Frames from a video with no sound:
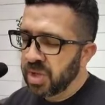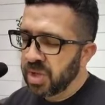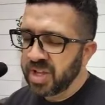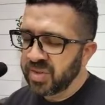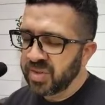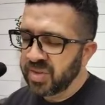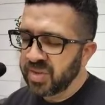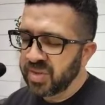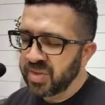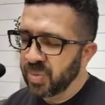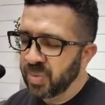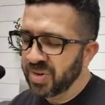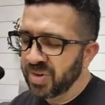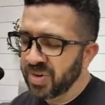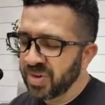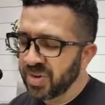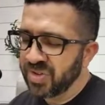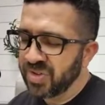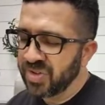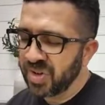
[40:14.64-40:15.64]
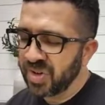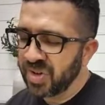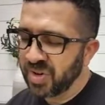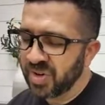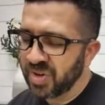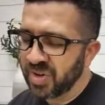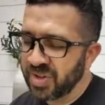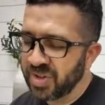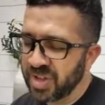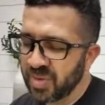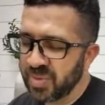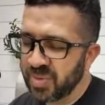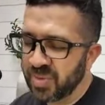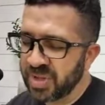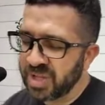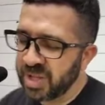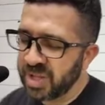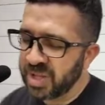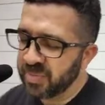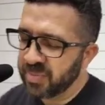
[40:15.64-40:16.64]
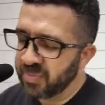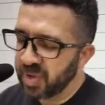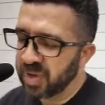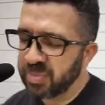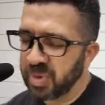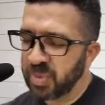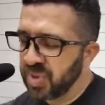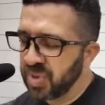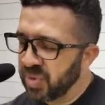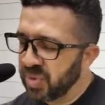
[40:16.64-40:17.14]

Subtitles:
And yes, we are sorry that we keep falling,